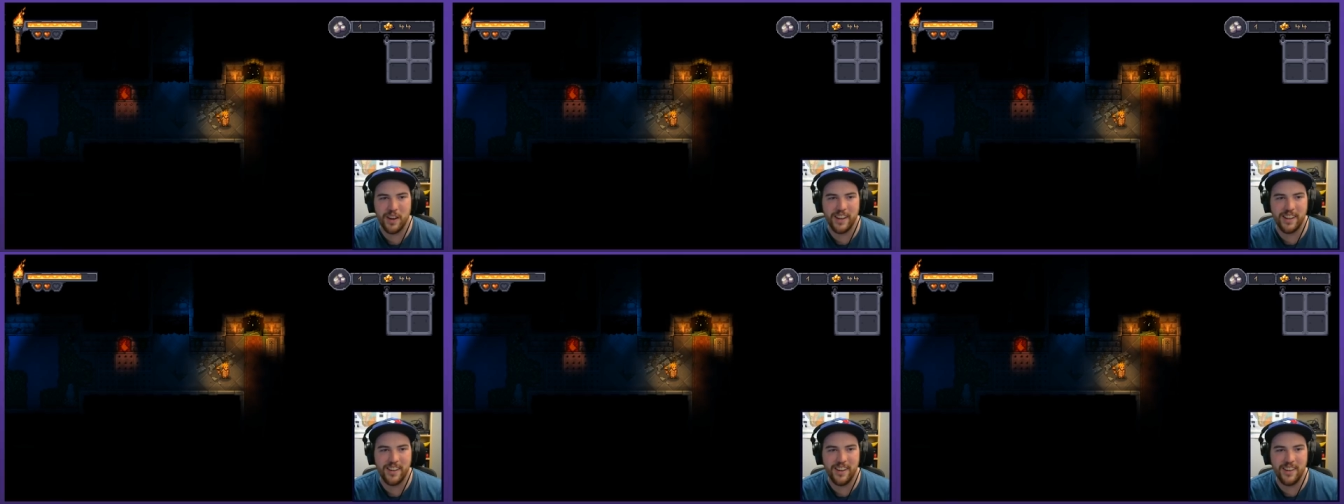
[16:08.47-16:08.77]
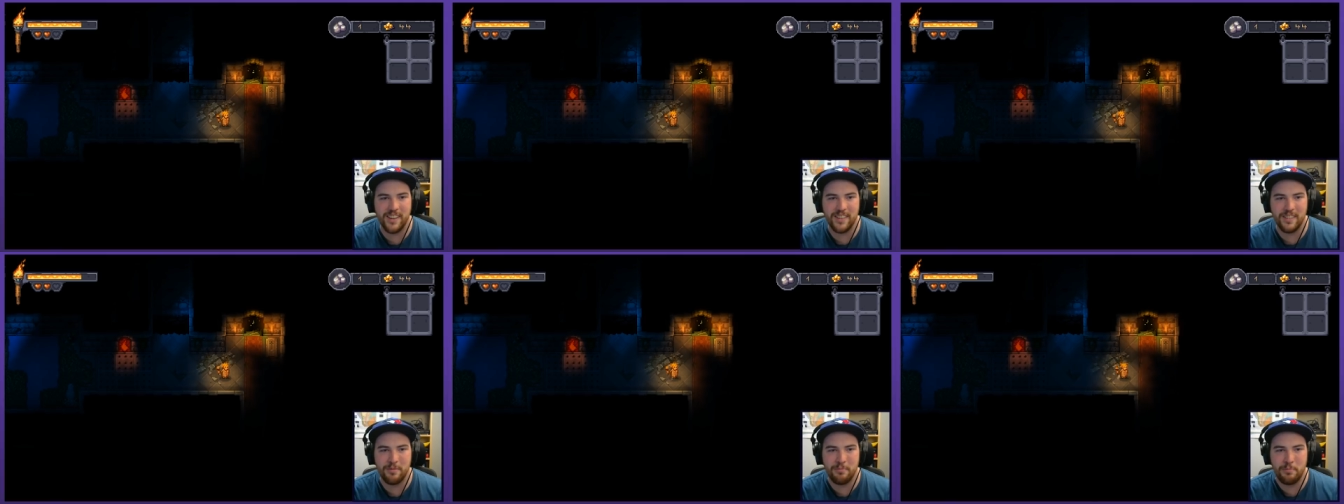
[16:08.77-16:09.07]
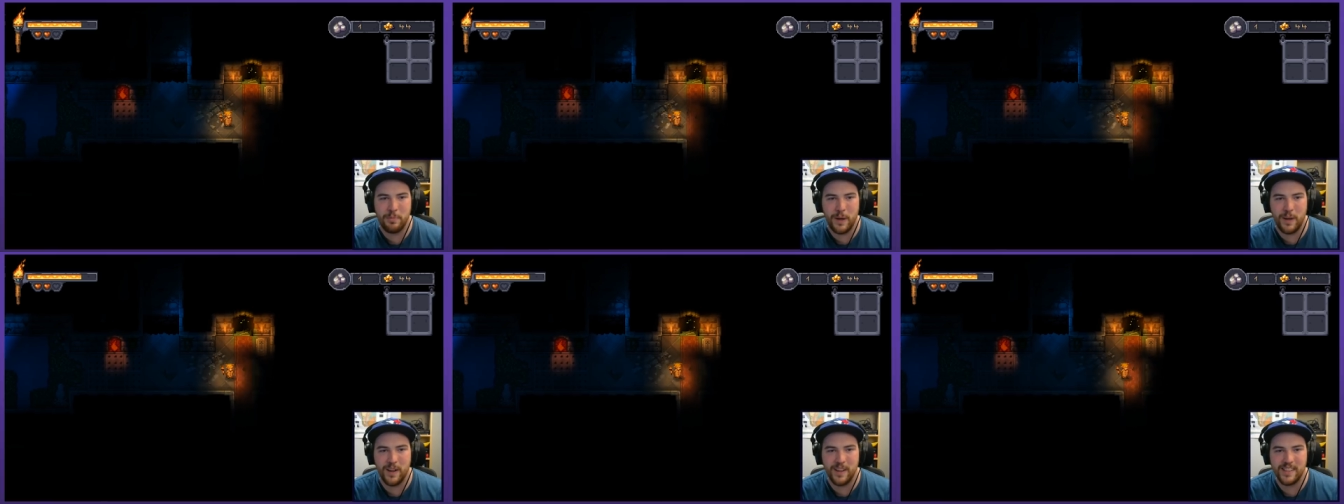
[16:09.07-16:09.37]
I got
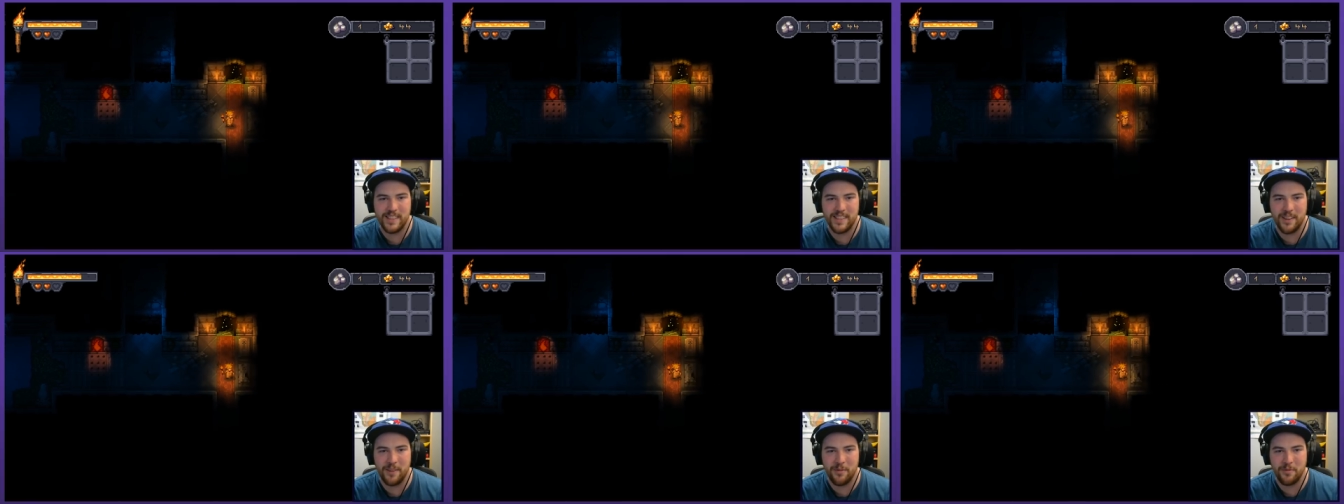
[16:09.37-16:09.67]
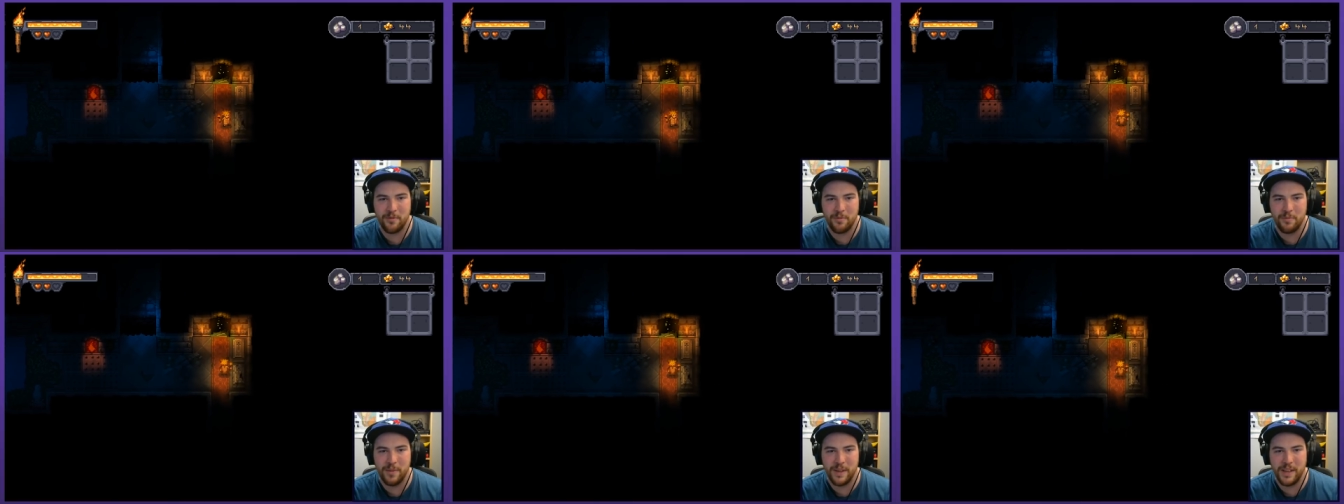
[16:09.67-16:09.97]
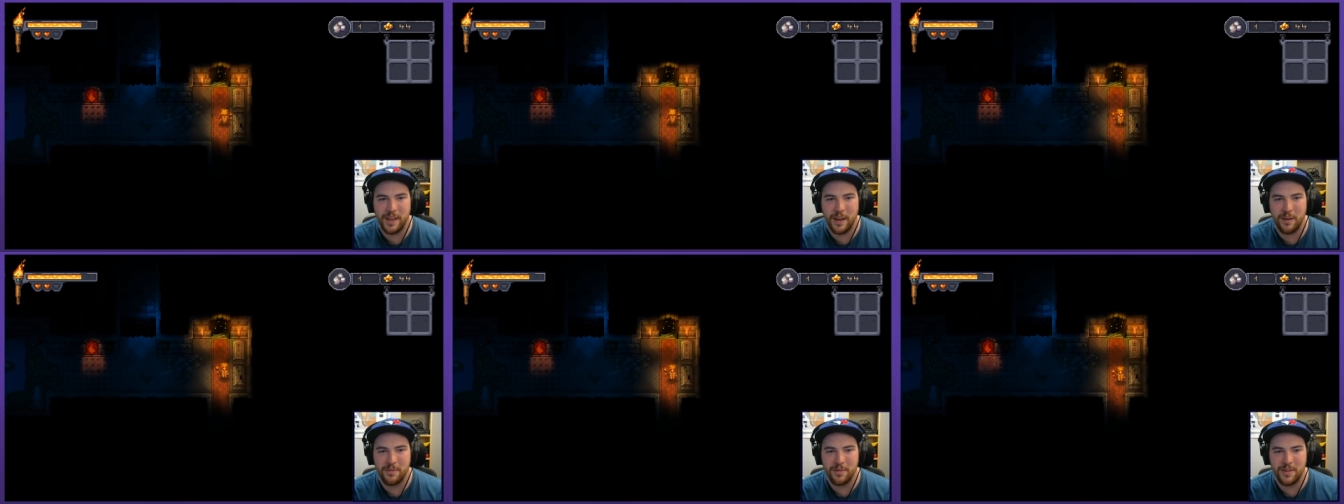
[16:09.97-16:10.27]
boxed out from
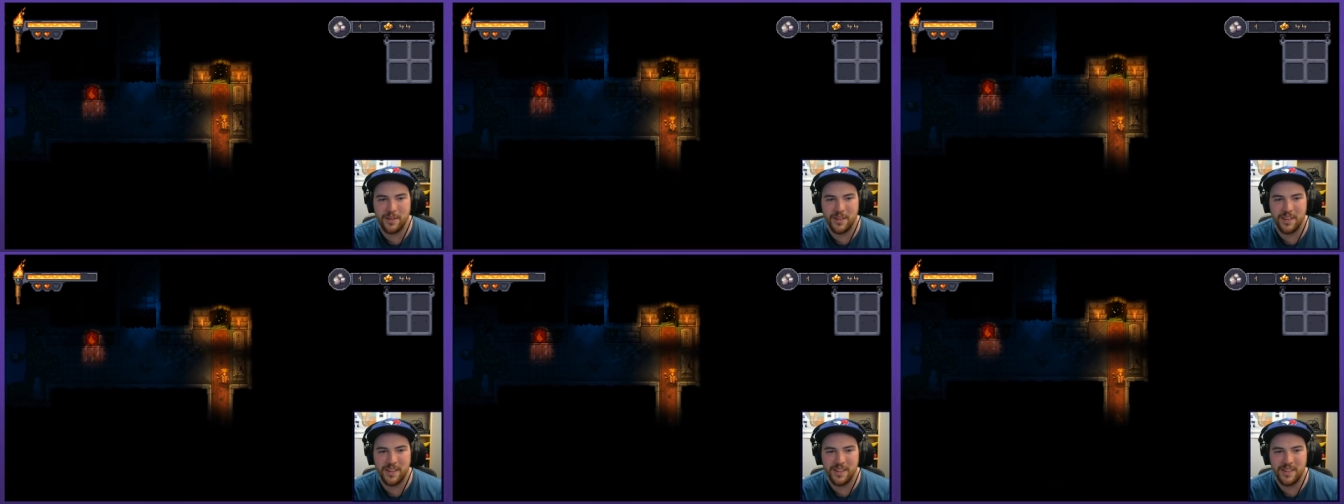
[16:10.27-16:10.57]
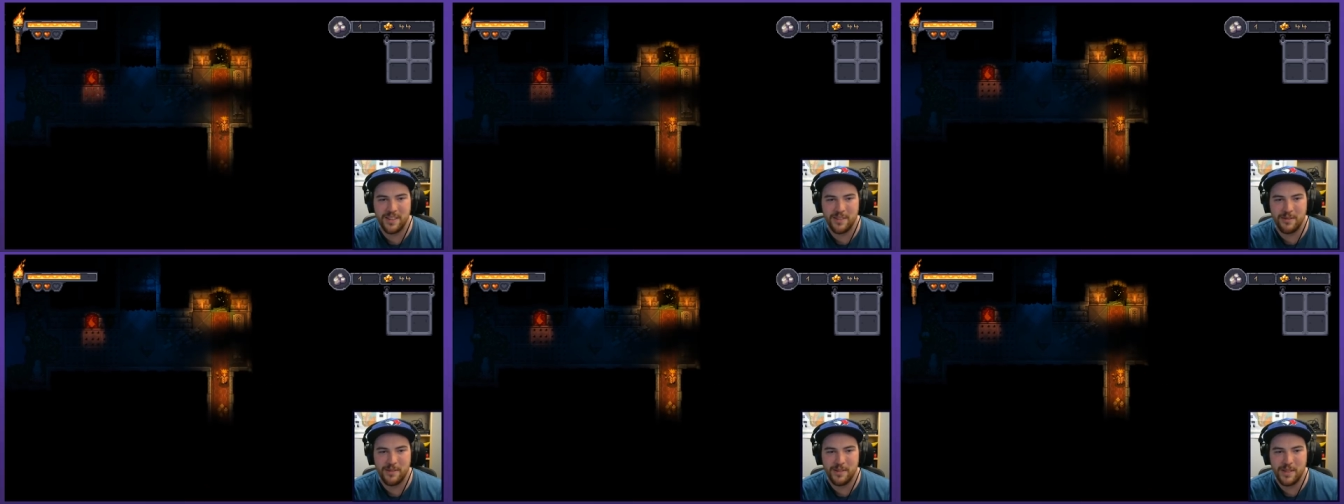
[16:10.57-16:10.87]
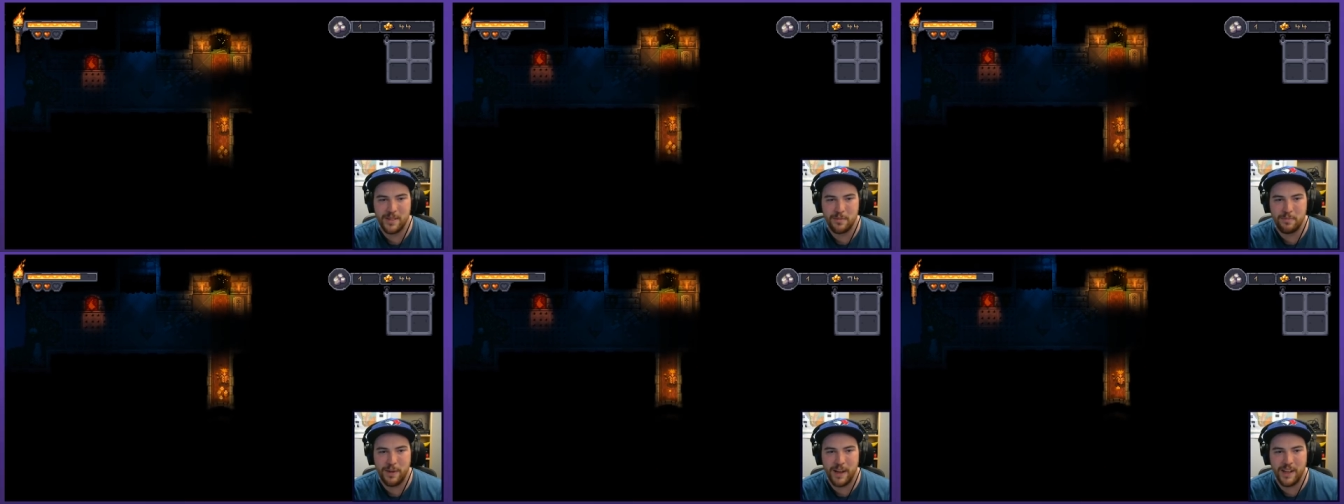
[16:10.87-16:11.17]
being able to, to
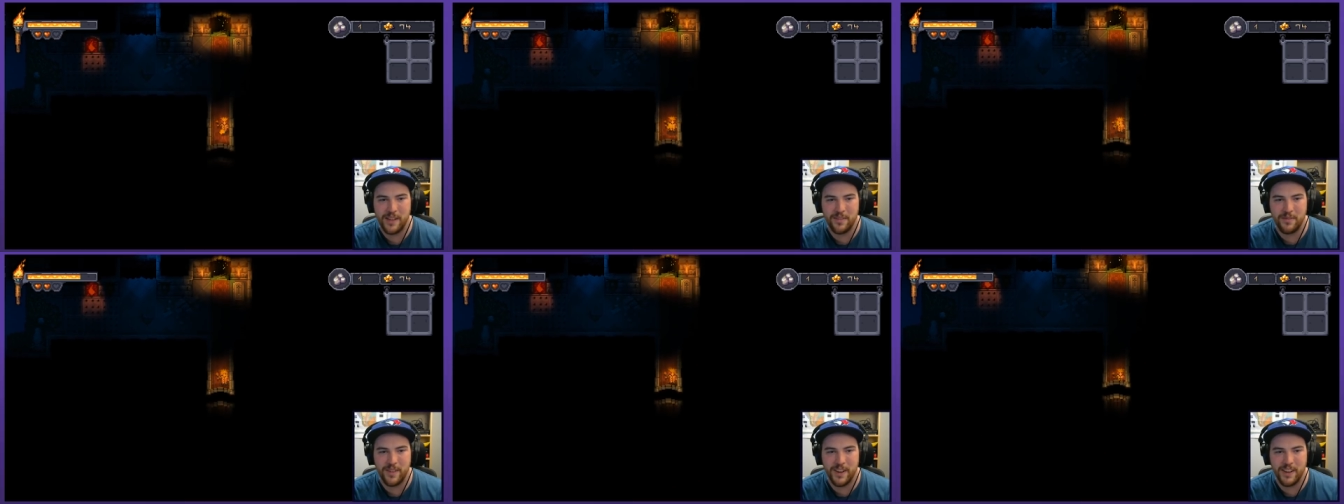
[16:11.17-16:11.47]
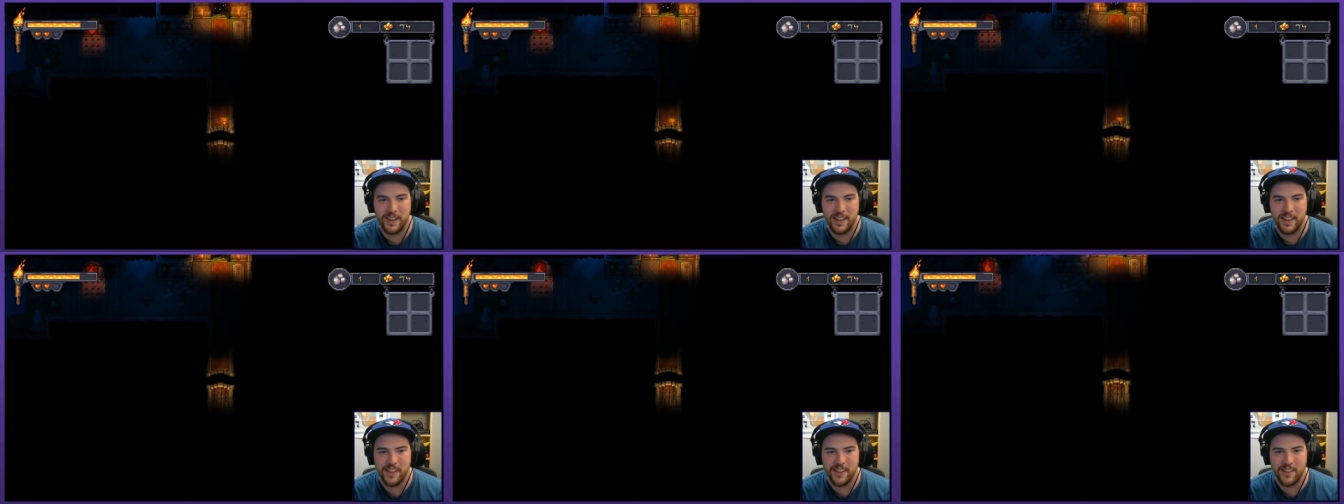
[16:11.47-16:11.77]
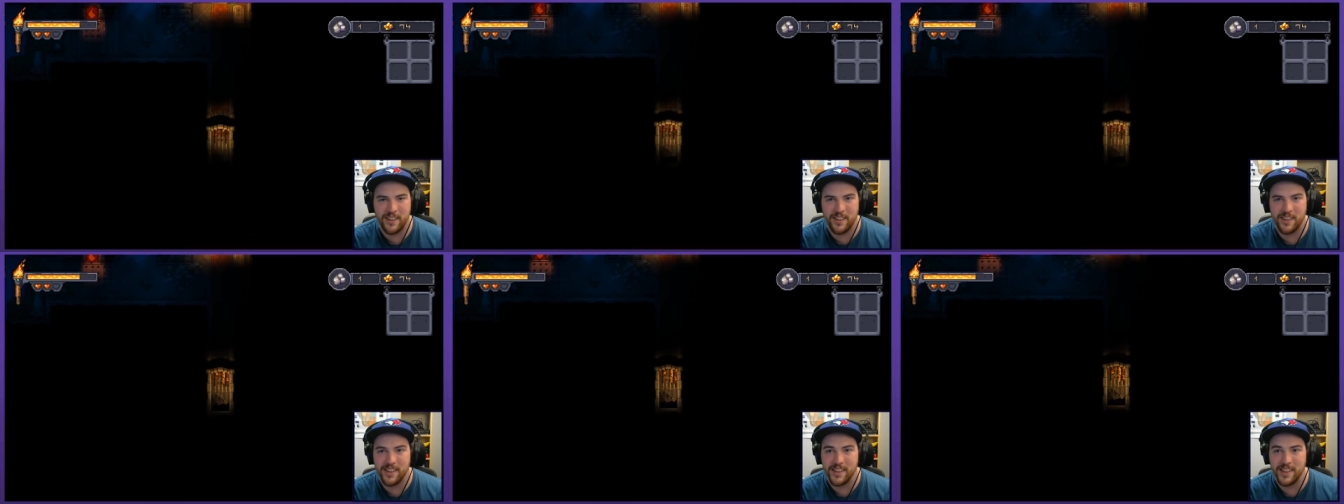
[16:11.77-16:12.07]
inspect very
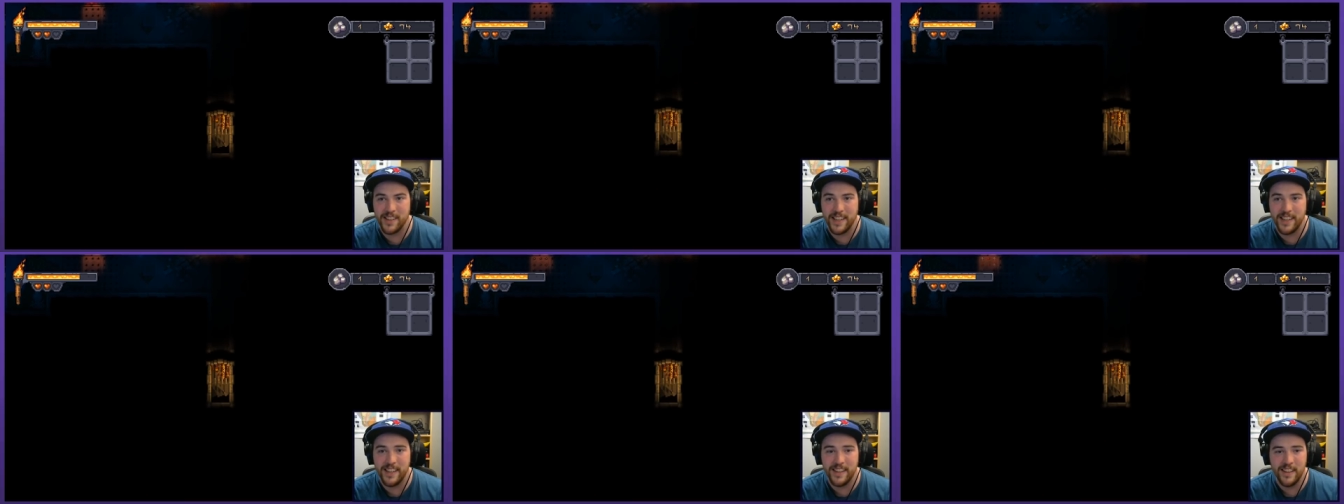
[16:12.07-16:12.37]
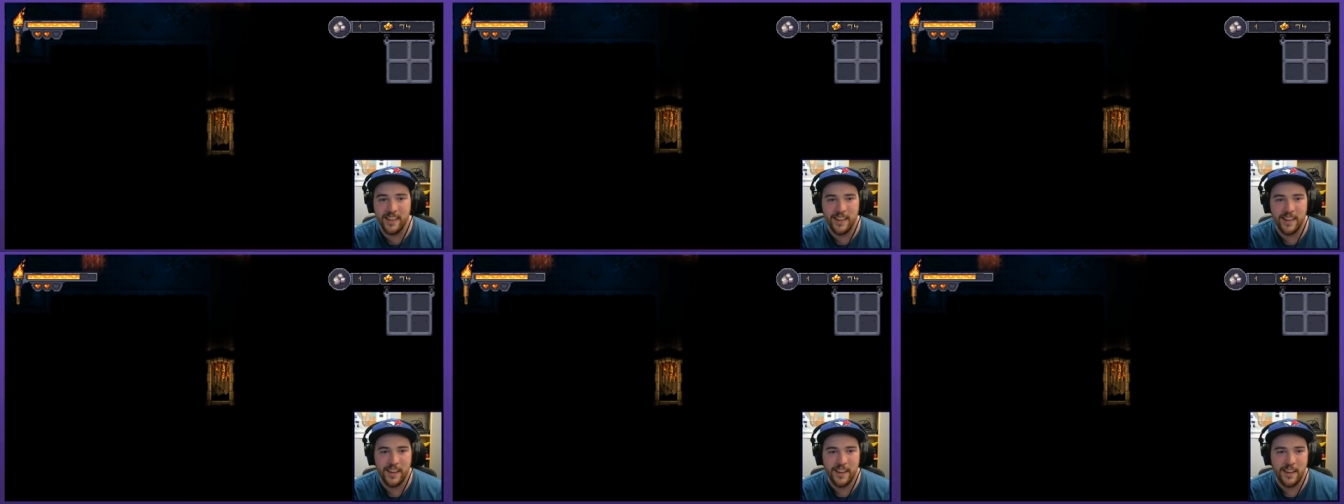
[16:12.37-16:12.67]
thoroughly.